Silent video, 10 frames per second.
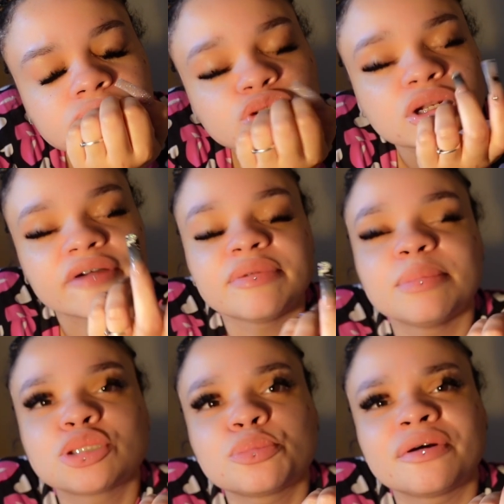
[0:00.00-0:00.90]
You love me,
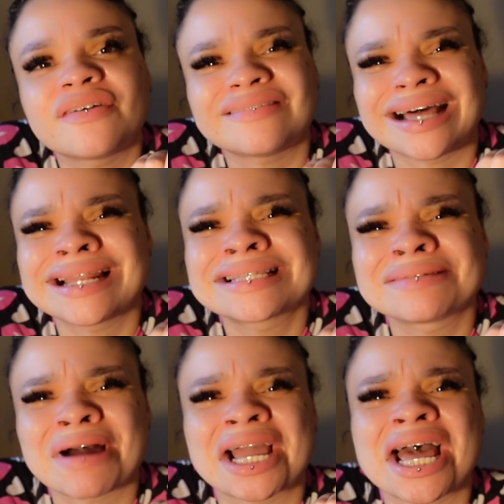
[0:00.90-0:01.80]
but you put $5
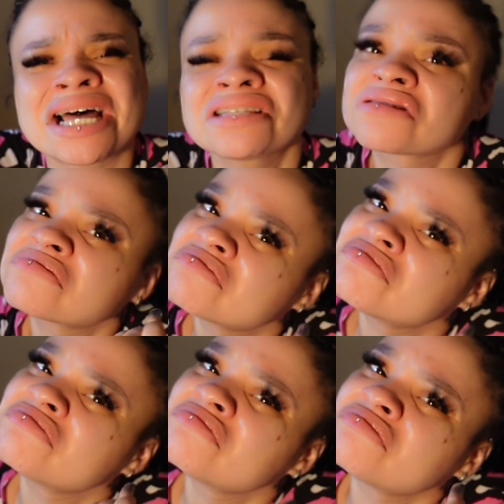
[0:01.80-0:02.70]
in my gas.
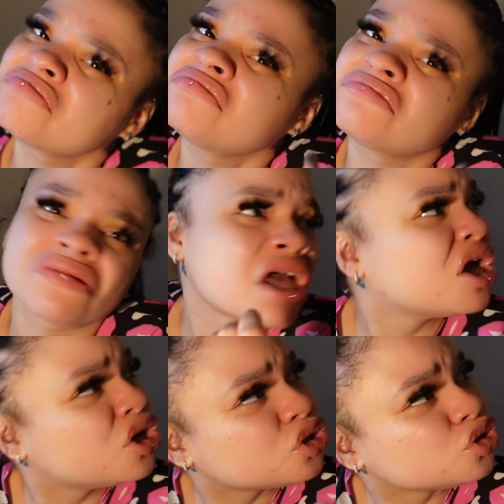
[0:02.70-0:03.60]

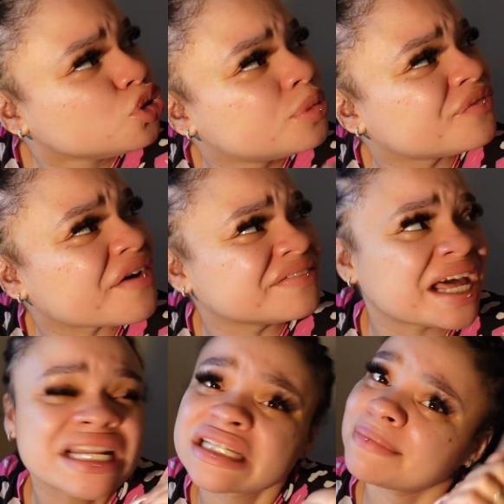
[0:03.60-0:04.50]
You put
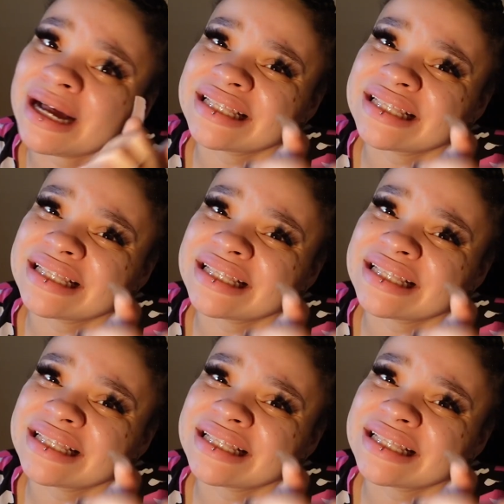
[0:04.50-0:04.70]
$5 in my